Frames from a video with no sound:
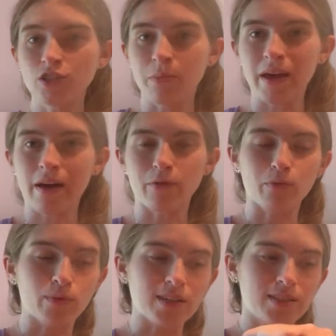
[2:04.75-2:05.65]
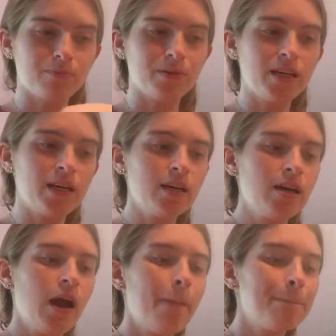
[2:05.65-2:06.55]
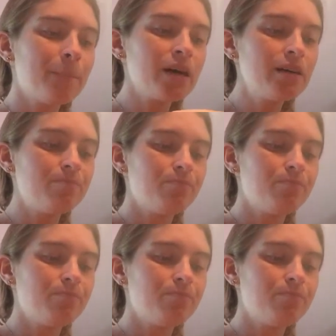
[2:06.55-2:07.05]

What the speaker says: you may have a recipe, but